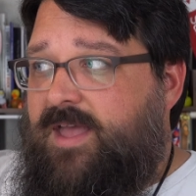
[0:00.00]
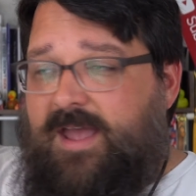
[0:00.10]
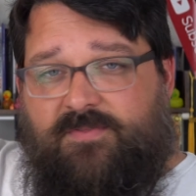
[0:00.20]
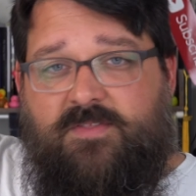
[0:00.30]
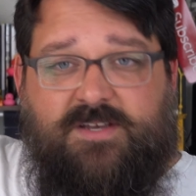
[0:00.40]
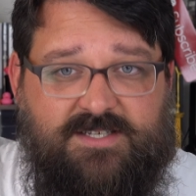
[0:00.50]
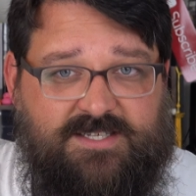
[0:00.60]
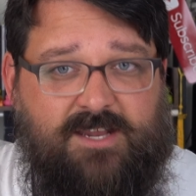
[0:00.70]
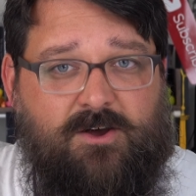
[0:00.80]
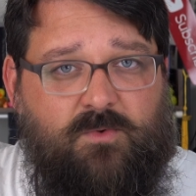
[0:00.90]
and then the
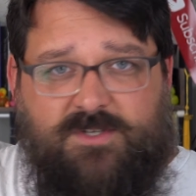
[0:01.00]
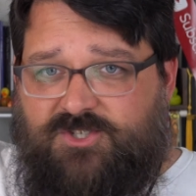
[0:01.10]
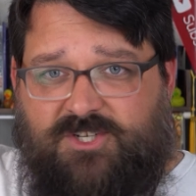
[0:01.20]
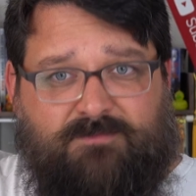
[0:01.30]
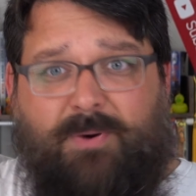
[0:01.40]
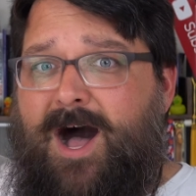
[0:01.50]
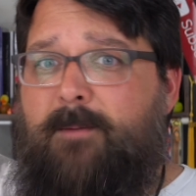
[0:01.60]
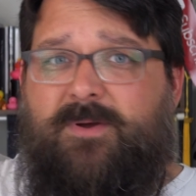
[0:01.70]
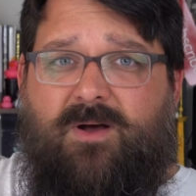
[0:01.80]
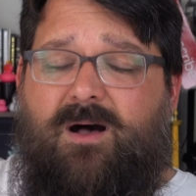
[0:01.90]
casino was just
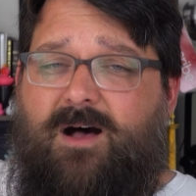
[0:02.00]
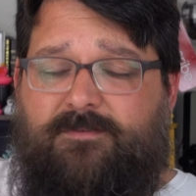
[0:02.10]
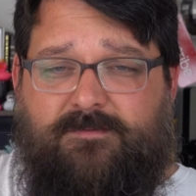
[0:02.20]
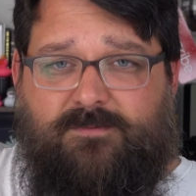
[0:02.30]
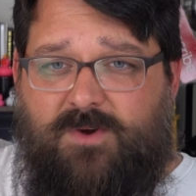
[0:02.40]
popping off